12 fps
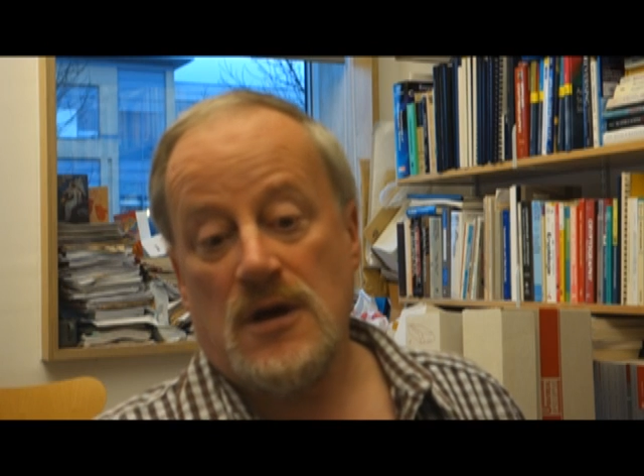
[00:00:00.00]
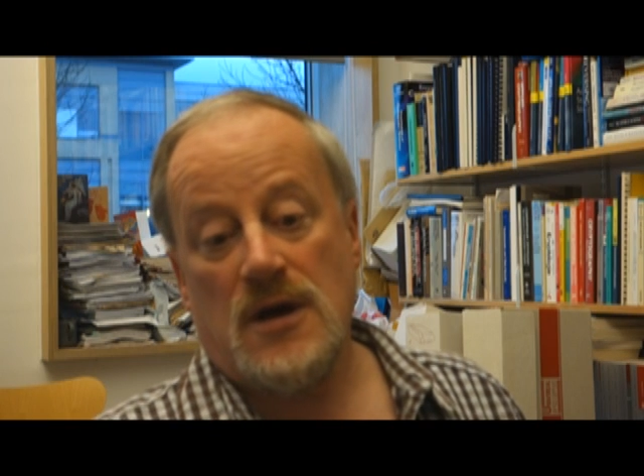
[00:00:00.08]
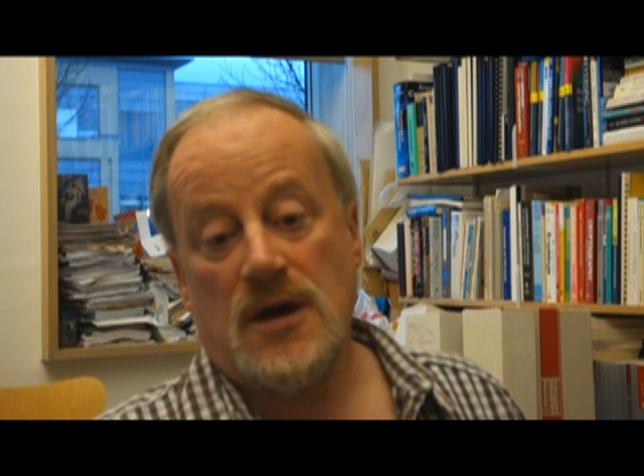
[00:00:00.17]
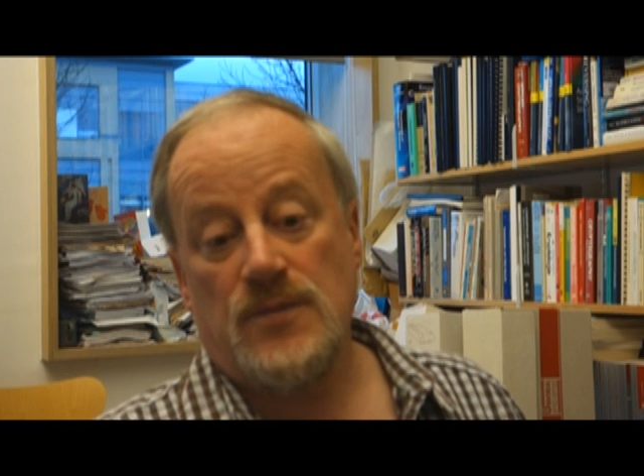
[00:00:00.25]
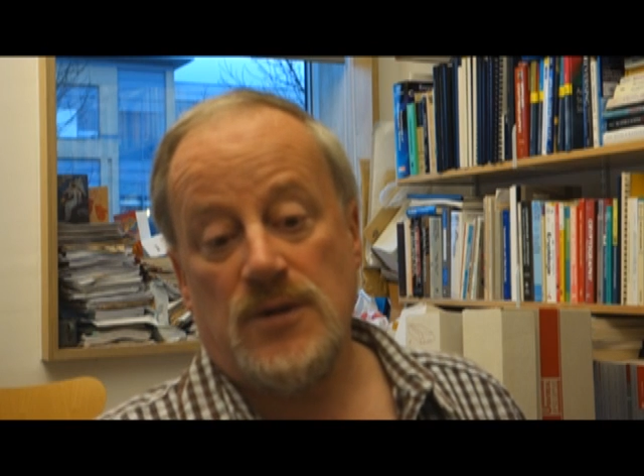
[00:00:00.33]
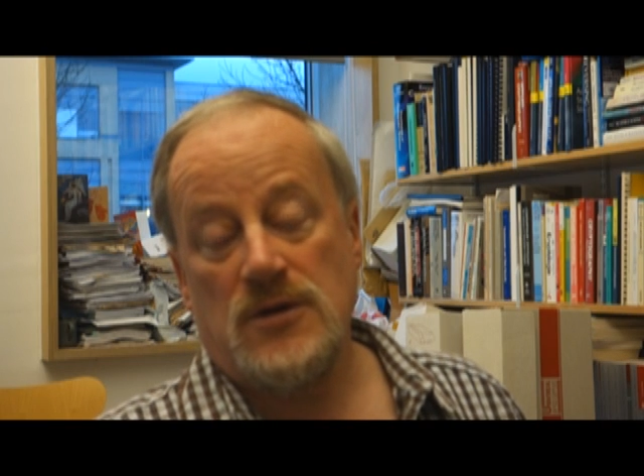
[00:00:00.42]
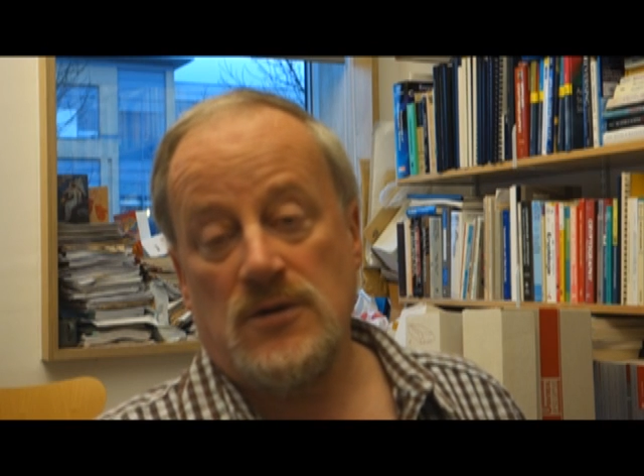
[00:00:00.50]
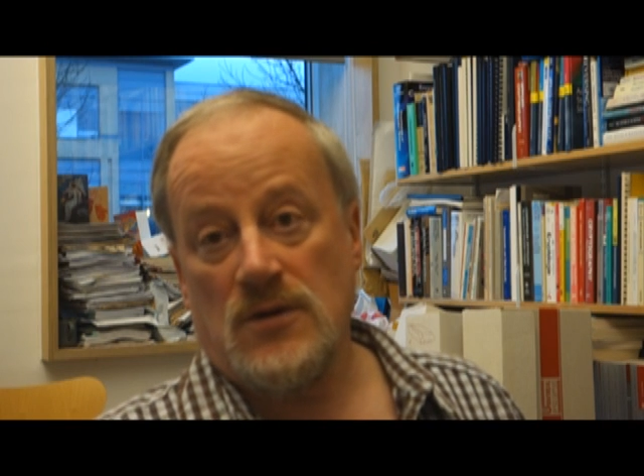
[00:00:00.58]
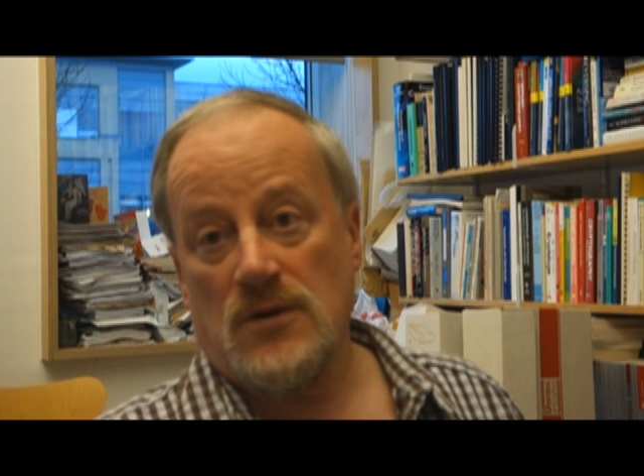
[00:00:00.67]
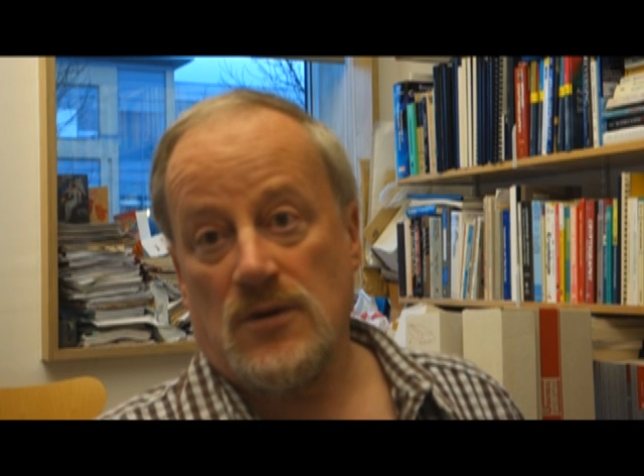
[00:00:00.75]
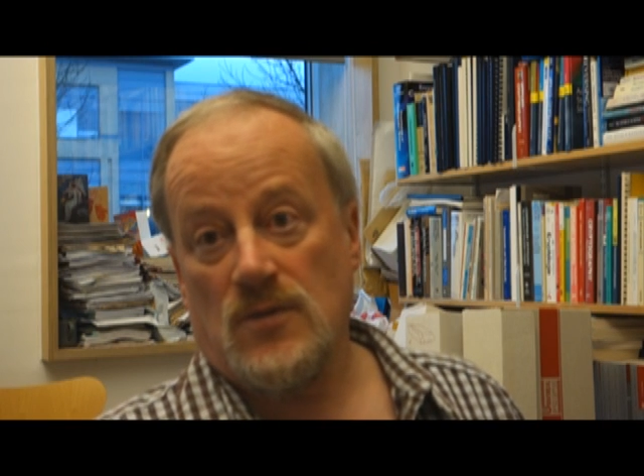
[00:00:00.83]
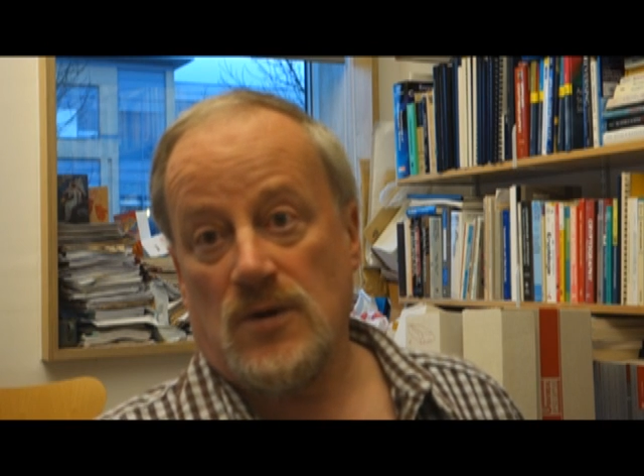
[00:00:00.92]
Um, in
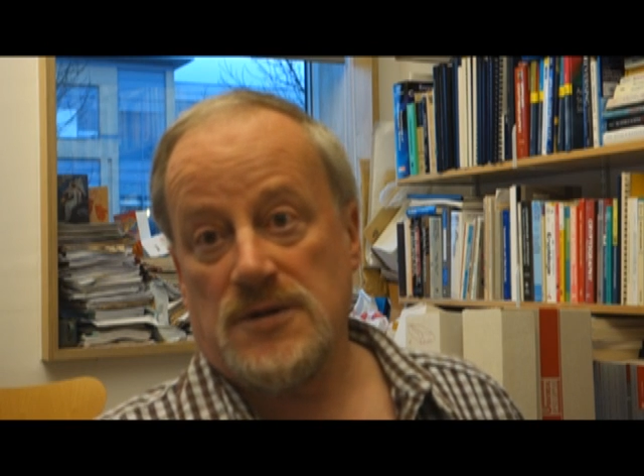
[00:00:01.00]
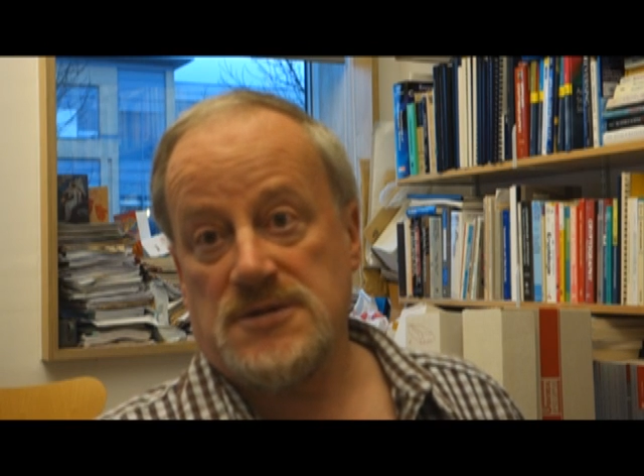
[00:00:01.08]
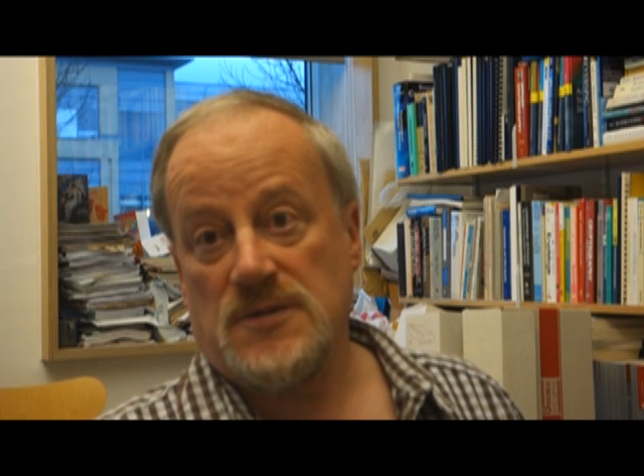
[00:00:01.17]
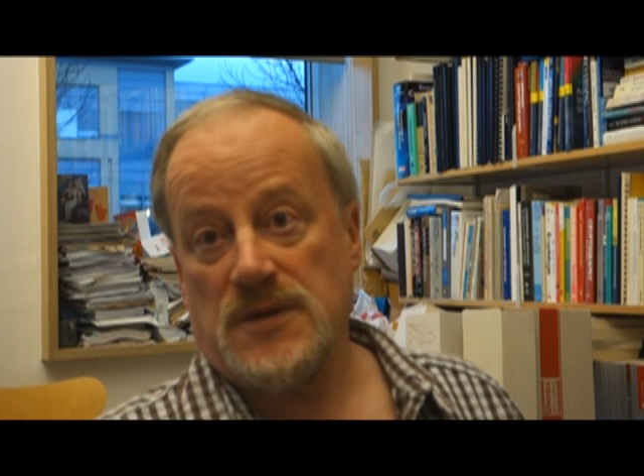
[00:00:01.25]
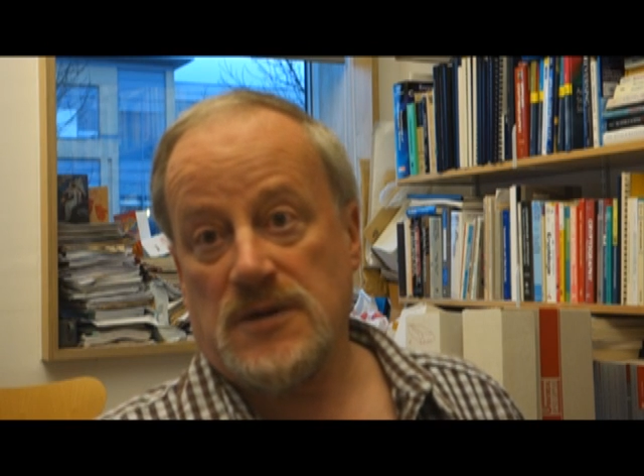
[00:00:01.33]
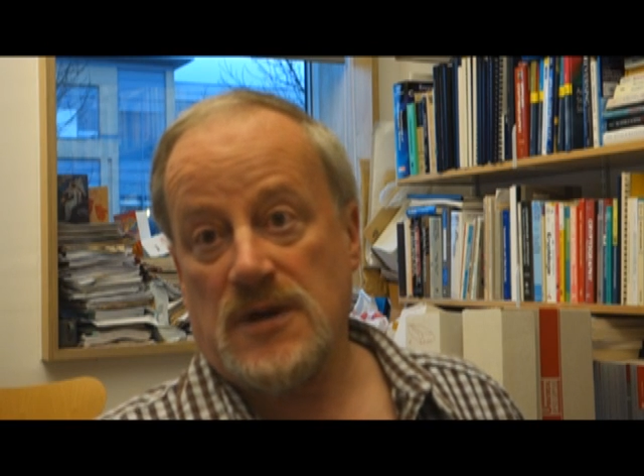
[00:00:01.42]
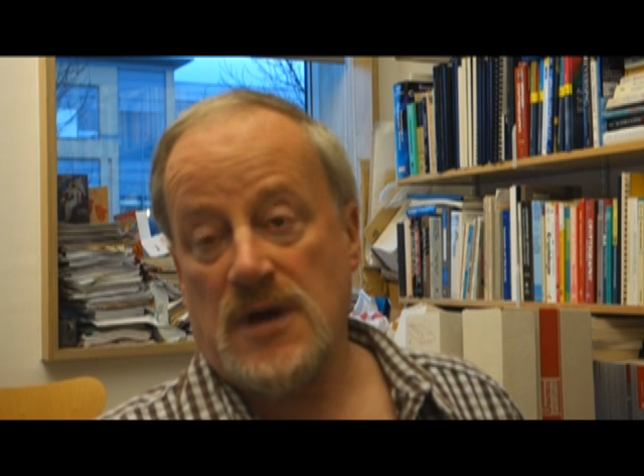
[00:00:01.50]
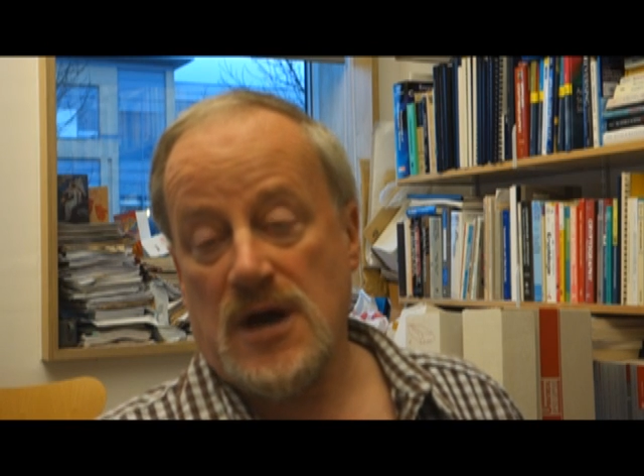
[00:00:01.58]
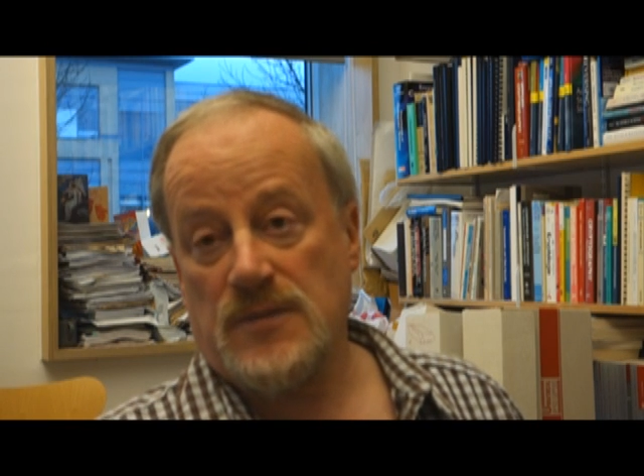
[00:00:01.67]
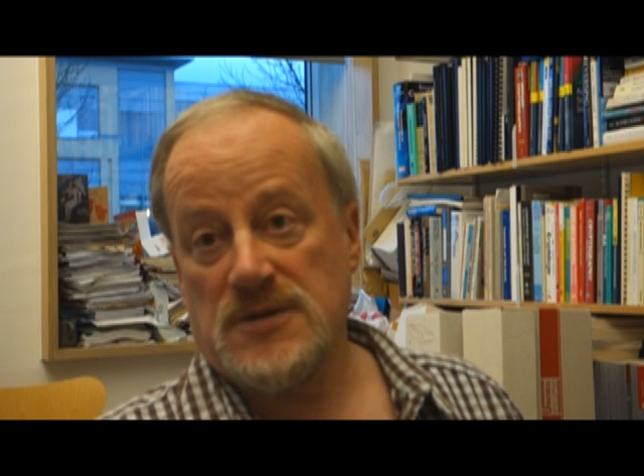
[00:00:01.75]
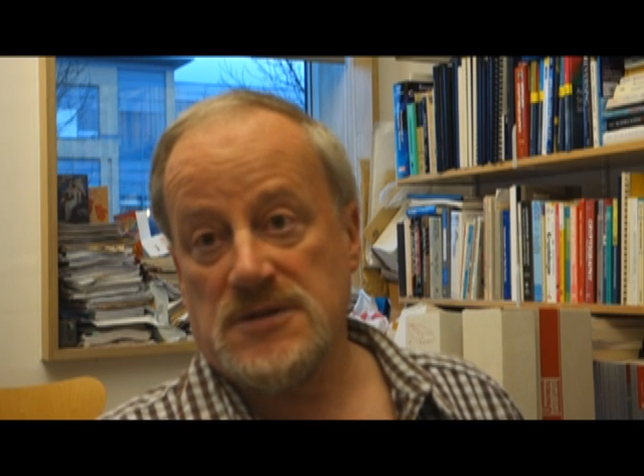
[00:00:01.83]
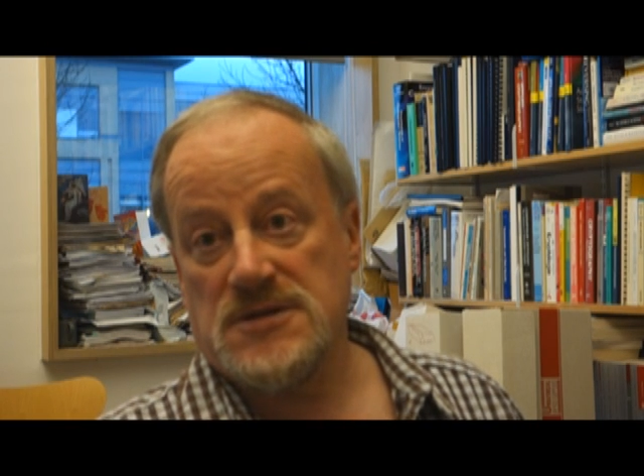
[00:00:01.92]
Europe, what typically
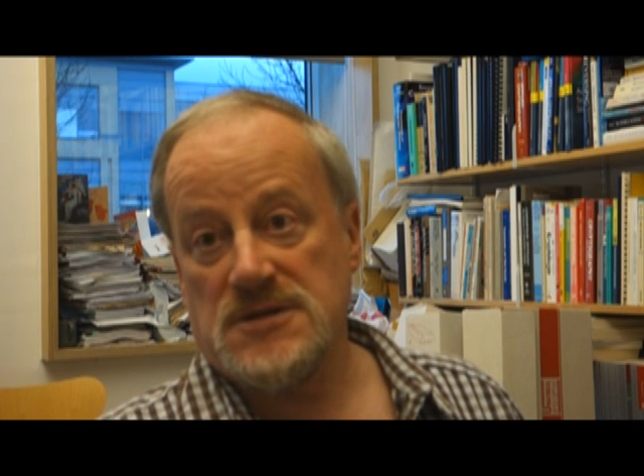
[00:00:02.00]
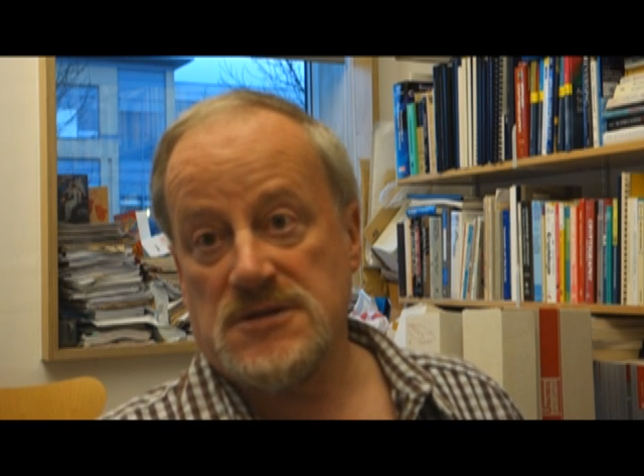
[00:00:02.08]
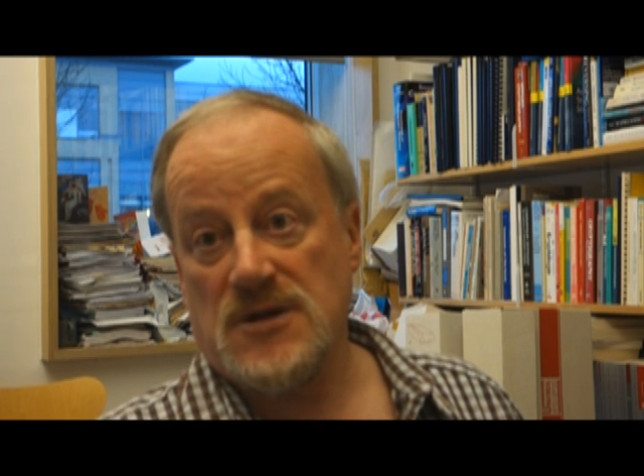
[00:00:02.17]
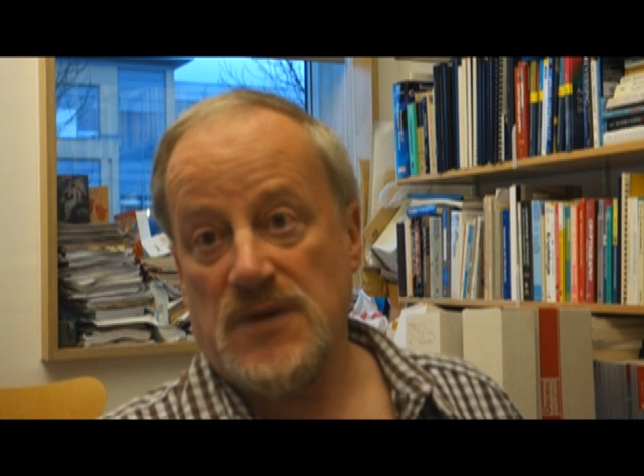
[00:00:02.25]
happens is they